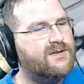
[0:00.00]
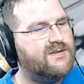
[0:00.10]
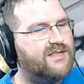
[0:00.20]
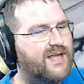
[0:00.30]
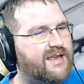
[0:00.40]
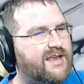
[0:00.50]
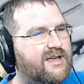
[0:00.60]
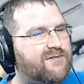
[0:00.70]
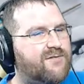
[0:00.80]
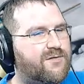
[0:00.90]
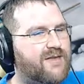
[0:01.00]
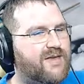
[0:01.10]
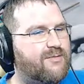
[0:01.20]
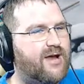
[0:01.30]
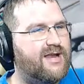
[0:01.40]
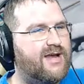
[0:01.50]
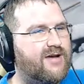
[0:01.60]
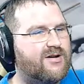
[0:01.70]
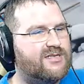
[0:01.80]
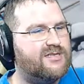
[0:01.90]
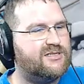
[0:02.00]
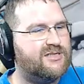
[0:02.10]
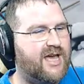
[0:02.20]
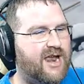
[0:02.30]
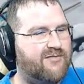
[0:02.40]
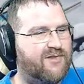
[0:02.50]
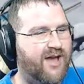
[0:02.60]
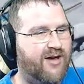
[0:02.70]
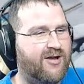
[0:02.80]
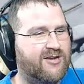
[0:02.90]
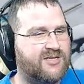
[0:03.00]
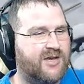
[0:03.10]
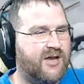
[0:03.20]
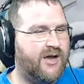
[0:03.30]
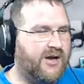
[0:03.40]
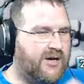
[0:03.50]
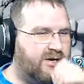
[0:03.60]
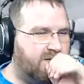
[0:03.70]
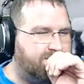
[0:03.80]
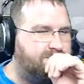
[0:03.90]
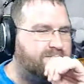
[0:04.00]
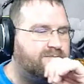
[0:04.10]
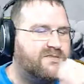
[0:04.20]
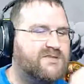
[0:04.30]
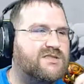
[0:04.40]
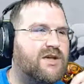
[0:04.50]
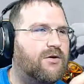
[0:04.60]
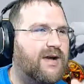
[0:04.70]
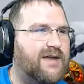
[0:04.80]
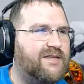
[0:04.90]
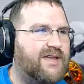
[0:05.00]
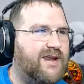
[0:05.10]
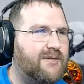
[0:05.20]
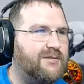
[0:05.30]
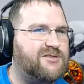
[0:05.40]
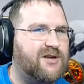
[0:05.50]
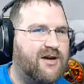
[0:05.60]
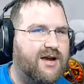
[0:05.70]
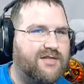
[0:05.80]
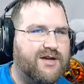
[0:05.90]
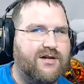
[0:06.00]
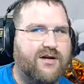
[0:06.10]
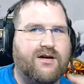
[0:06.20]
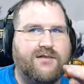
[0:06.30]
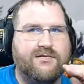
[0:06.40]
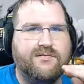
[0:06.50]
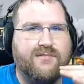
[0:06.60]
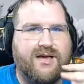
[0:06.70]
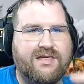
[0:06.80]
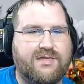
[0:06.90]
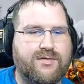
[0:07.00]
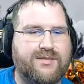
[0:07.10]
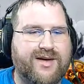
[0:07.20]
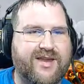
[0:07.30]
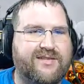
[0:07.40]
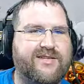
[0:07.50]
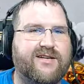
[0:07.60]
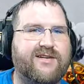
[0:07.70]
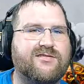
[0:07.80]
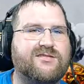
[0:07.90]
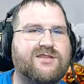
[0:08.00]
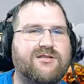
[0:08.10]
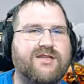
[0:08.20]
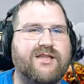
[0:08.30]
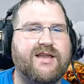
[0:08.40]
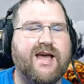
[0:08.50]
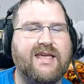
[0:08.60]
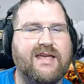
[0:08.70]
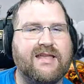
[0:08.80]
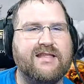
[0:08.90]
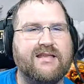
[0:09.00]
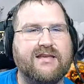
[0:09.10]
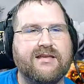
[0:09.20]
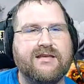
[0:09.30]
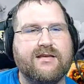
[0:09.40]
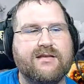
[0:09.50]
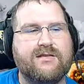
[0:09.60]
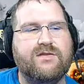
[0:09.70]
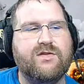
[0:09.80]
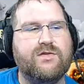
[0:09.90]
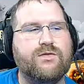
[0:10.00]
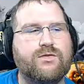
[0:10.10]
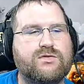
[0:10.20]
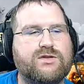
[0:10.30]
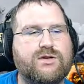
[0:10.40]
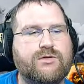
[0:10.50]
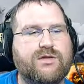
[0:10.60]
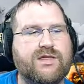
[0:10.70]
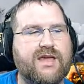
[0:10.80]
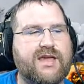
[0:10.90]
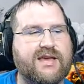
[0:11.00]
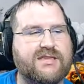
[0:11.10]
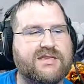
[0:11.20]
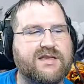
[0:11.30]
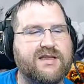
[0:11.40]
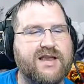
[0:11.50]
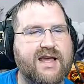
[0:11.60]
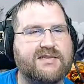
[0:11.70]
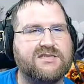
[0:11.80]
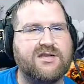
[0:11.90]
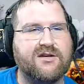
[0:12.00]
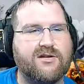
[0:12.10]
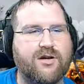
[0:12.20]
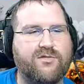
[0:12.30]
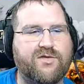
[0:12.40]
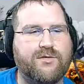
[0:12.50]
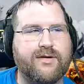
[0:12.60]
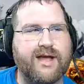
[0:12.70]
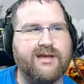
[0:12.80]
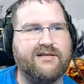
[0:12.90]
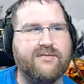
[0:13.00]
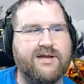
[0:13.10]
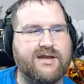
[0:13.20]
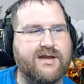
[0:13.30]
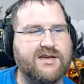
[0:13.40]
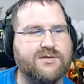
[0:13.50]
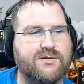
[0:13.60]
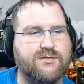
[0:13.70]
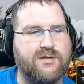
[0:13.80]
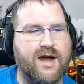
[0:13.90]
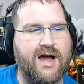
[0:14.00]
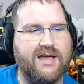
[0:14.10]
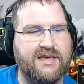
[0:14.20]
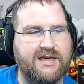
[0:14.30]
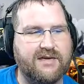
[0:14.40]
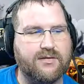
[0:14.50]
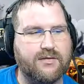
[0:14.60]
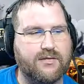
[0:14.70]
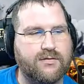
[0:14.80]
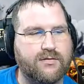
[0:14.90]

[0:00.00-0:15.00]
So the idea for me right now is to just kind of have counters. So I got the Canopic Jar out there on my 3-mana turn so that I can do 2 things in the next turn. Hopefully react to what he does with a Raw Heal,